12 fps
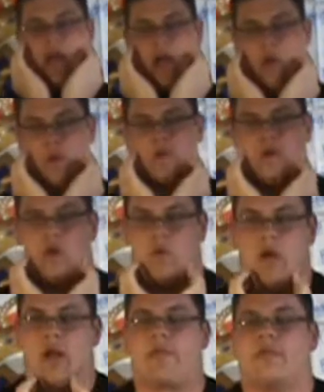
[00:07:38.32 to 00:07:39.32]
out
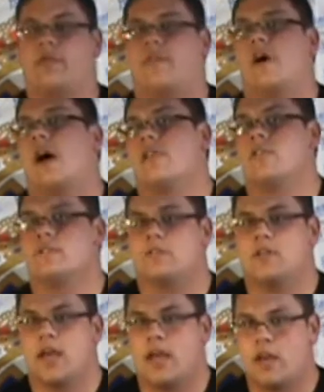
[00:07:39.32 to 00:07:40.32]
around
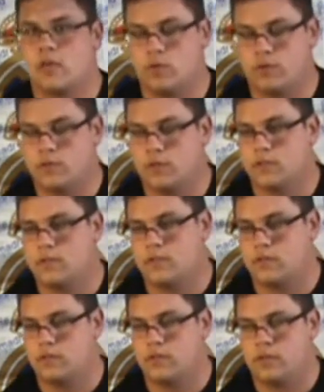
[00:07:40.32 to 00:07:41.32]
Father's Day, which
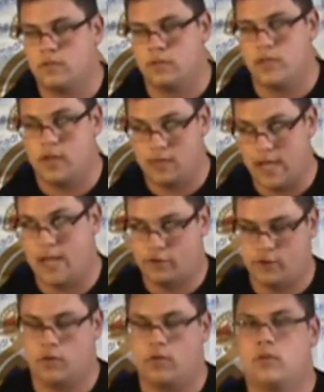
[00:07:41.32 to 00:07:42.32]
was
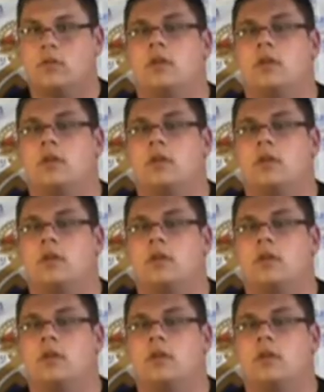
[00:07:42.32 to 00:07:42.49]
intentional.